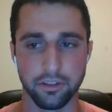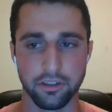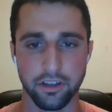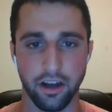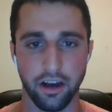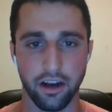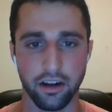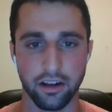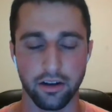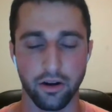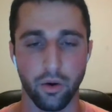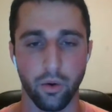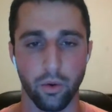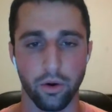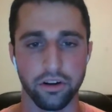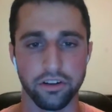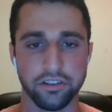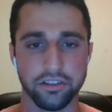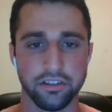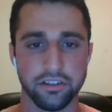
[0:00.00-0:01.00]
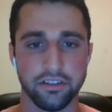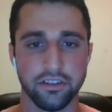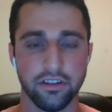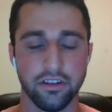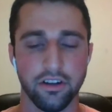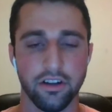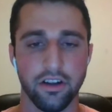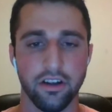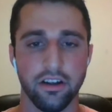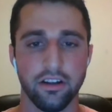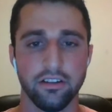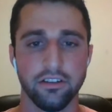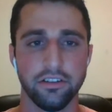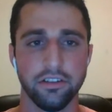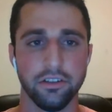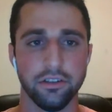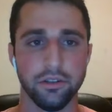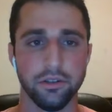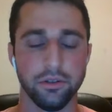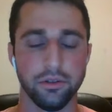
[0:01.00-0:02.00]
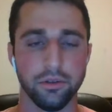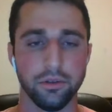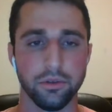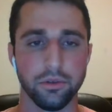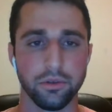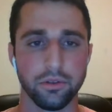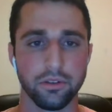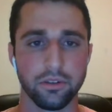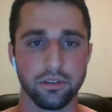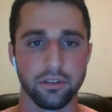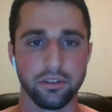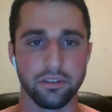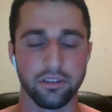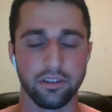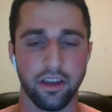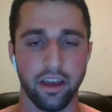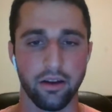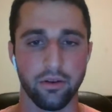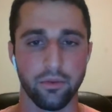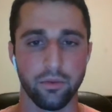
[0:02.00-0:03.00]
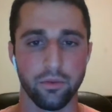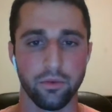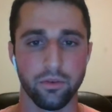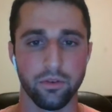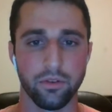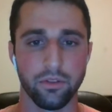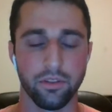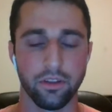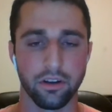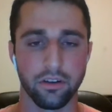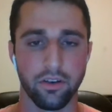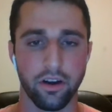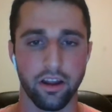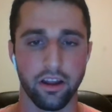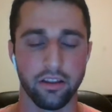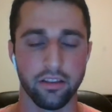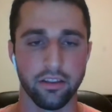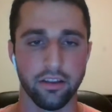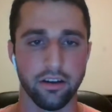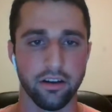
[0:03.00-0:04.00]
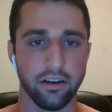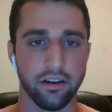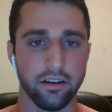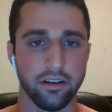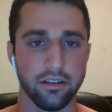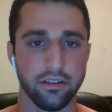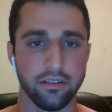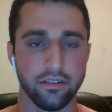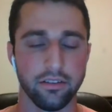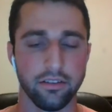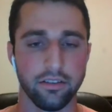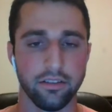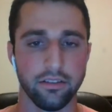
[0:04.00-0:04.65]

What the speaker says: got a course to get the